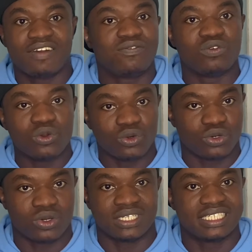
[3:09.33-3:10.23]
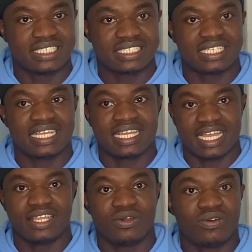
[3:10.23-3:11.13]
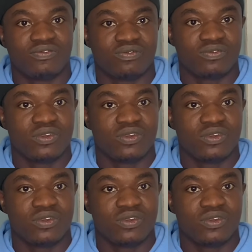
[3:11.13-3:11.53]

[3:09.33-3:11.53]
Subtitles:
load on this kind of